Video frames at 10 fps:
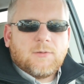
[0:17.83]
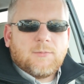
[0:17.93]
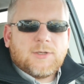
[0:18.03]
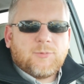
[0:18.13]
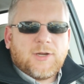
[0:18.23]

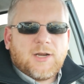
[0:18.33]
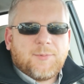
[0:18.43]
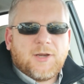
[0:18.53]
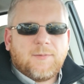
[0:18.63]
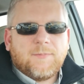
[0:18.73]
Let's bring it up
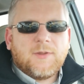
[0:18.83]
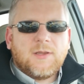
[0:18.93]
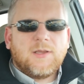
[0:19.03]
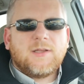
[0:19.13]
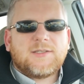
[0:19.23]
here.
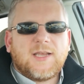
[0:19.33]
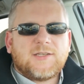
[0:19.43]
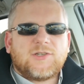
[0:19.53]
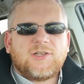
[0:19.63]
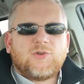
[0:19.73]
It says,
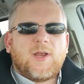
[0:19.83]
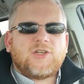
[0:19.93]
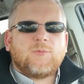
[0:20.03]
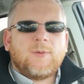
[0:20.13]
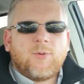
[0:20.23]
our
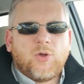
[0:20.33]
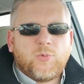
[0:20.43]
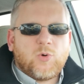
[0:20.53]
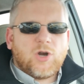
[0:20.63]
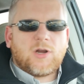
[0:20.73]
situation, we both
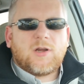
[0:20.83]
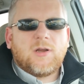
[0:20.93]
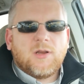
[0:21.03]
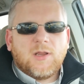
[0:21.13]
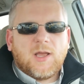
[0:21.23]
work,
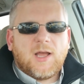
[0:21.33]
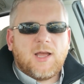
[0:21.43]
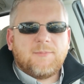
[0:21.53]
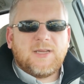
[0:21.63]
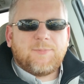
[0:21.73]

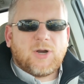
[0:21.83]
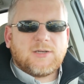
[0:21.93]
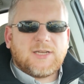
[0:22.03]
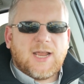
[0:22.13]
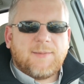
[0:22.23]
me
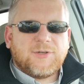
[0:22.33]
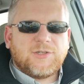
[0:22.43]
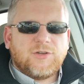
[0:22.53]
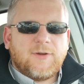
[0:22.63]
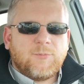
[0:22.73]
part-time
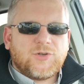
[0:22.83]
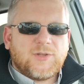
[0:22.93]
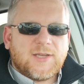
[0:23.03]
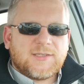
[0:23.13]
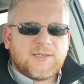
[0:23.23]
until November
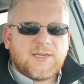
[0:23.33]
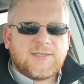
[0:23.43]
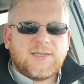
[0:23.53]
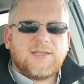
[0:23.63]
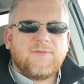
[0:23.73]

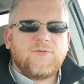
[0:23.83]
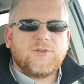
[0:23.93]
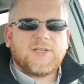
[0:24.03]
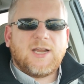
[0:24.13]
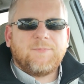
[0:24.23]
2019, then
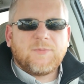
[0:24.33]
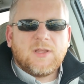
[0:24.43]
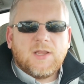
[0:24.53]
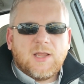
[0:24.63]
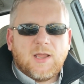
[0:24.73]
full-time,
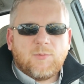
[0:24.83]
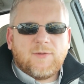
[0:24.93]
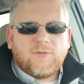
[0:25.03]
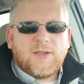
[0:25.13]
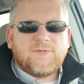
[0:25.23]
and
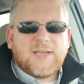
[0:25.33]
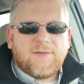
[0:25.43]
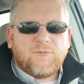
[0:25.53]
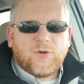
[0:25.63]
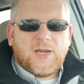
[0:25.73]
we've lived
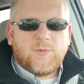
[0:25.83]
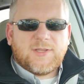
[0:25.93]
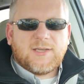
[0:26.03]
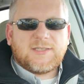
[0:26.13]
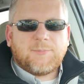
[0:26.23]
debt-free with
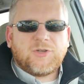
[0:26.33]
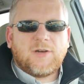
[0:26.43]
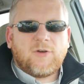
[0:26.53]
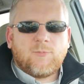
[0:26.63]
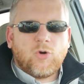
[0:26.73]
the exception
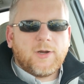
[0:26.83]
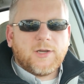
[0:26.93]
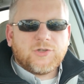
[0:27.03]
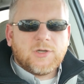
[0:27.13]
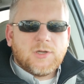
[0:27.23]
of our
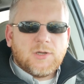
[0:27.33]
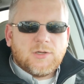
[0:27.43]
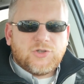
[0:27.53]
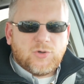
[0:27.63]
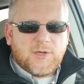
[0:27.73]
mortgage.
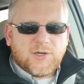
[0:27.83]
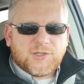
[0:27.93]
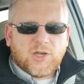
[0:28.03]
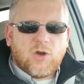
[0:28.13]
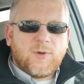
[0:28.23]
2 years
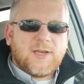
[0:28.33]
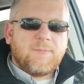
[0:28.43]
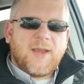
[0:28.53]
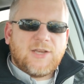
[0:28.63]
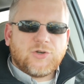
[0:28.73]
ago, we did
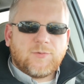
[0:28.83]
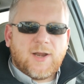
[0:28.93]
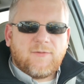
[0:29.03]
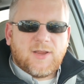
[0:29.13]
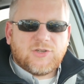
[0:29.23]
major
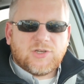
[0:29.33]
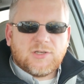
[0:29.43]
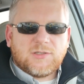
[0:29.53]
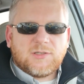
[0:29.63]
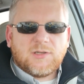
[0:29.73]

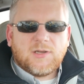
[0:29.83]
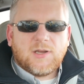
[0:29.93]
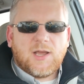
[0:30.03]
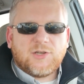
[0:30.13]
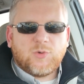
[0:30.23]
renovations
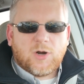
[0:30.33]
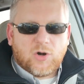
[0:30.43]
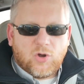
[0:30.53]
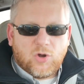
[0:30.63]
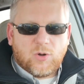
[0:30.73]
to our
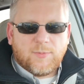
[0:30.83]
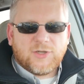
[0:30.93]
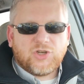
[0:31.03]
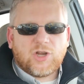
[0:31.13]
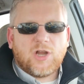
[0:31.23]
home
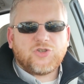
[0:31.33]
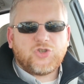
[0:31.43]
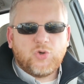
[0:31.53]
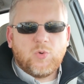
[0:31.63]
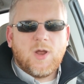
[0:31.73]
and took on
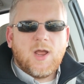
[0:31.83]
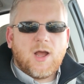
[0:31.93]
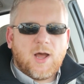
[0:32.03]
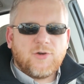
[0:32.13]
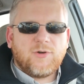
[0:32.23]

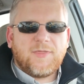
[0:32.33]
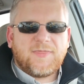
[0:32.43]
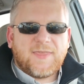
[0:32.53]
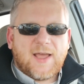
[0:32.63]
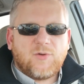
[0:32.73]

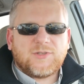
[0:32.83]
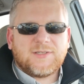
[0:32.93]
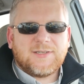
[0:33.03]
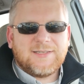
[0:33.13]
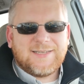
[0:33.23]
$200,000
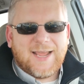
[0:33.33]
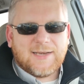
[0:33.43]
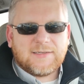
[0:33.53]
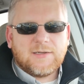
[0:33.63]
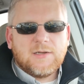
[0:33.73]
in
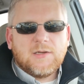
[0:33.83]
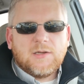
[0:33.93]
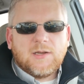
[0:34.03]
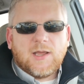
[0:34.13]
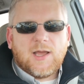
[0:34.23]
debt.
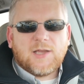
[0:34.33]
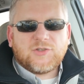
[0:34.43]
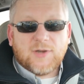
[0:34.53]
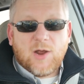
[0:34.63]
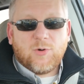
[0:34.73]

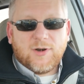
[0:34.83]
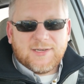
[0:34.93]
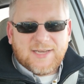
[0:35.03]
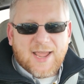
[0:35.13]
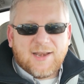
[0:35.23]
So now we're
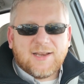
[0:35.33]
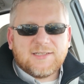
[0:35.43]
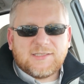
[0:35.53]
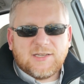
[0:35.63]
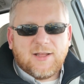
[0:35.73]
in debt and
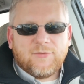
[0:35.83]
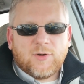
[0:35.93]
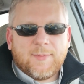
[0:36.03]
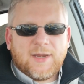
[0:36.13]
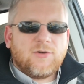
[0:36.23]
still have the
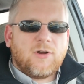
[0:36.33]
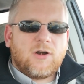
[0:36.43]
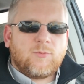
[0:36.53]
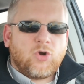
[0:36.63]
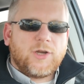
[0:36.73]
remainder on
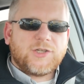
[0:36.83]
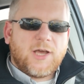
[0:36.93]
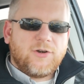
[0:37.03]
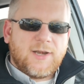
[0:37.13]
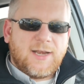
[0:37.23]
our mortgage,
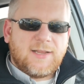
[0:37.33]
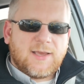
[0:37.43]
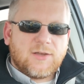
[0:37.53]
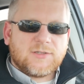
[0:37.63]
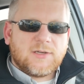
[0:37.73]

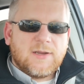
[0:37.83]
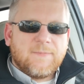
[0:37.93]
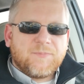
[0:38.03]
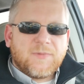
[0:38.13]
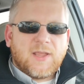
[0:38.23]
$180,000.
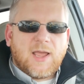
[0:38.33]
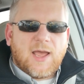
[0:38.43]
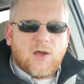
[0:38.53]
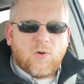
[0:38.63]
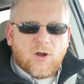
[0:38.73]

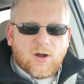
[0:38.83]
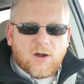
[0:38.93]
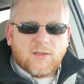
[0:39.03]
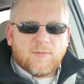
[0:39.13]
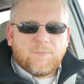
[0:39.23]
How
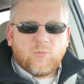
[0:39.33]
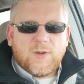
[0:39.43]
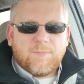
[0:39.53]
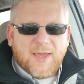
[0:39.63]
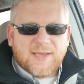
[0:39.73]
are
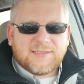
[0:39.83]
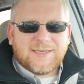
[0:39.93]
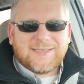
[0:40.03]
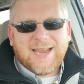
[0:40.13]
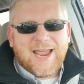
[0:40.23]
we best
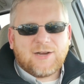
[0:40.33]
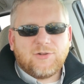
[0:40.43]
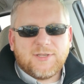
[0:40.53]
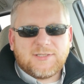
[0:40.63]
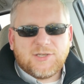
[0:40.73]
to
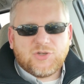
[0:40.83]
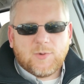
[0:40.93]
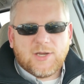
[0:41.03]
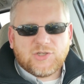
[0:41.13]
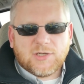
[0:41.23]
tackle this
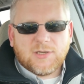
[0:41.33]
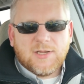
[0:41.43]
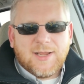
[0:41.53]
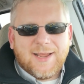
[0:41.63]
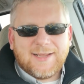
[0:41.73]
situation
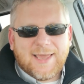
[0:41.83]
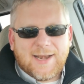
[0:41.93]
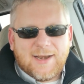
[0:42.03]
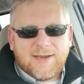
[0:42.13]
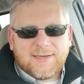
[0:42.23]
and get
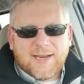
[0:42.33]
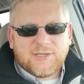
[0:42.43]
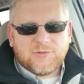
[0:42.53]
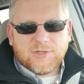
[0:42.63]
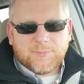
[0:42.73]
out of debt as
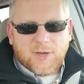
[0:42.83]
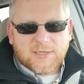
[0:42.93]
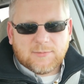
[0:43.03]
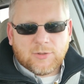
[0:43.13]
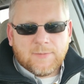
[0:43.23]
soon as
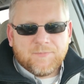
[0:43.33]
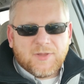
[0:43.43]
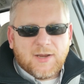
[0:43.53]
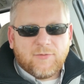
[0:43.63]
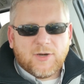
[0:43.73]
possible?
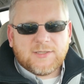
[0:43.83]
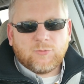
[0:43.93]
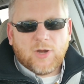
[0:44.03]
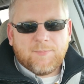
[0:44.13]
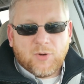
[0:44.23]
I've read some
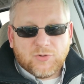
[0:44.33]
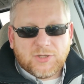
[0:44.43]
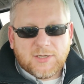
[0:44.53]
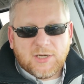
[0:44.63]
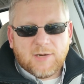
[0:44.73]
great posts
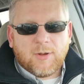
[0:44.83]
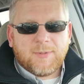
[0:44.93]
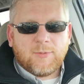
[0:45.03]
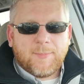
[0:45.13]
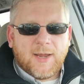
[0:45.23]
on here about
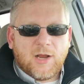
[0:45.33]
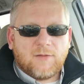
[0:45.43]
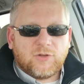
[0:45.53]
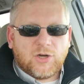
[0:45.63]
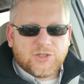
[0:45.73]
people paying
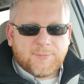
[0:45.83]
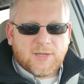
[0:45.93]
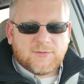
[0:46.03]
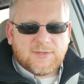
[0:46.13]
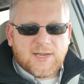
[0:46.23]
off large
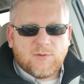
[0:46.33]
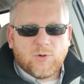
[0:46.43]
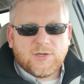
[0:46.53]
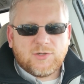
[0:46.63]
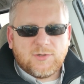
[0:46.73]
amounts of debt in
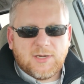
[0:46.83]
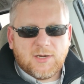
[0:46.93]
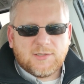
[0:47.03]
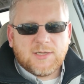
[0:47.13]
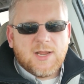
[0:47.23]
1 to 2
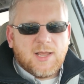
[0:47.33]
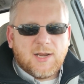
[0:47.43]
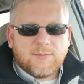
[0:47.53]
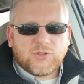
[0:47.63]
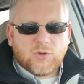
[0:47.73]
years,
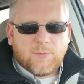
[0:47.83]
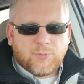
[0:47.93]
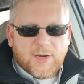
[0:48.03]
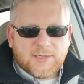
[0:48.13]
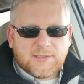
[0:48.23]
and I'm so
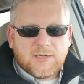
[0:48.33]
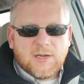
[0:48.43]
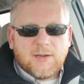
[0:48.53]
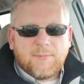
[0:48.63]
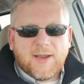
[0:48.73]
impressed
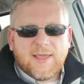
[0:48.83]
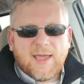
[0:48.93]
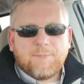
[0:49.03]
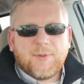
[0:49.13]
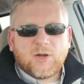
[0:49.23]
by
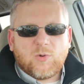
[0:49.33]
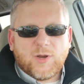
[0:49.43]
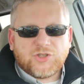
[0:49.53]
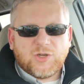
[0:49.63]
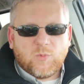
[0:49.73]
that, but
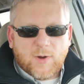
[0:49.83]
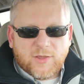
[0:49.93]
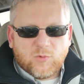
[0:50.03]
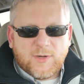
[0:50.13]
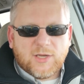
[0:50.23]
question
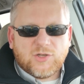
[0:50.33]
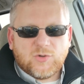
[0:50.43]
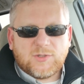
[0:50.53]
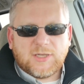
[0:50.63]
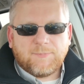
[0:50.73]
whether we could
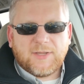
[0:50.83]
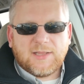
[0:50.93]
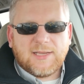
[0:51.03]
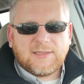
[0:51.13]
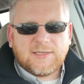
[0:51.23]
do something
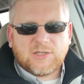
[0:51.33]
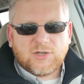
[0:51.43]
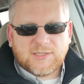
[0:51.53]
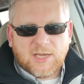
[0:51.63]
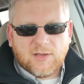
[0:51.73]
like this
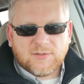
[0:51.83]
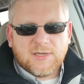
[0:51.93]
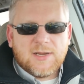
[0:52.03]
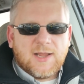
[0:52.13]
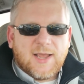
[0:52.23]
ourselves,
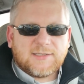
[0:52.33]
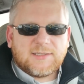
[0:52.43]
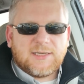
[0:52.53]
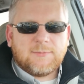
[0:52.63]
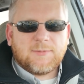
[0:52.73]
as
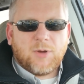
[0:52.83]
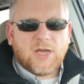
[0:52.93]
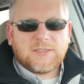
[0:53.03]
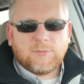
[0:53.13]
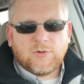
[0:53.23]
it seems
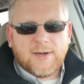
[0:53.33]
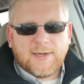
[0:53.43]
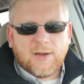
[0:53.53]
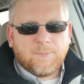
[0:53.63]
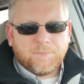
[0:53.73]
impossible right
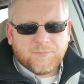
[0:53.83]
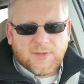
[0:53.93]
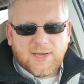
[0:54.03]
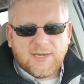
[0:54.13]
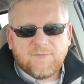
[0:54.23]
now.
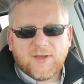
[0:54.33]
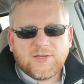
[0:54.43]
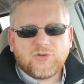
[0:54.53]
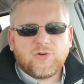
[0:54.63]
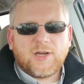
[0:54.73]
Any
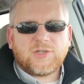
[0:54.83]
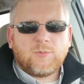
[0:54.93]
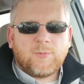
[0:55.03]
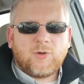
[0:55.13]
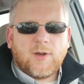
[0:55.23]
advice or direction
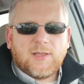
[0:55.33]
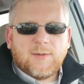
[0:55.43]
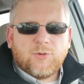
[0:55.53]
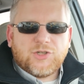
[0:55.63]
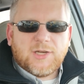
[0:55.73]
would be greatly
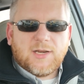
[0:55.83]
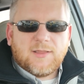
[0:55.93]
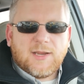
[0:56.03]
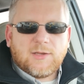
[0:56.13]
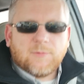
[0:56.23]
appreciated.
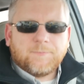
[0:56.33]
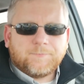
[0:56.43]
Thank you.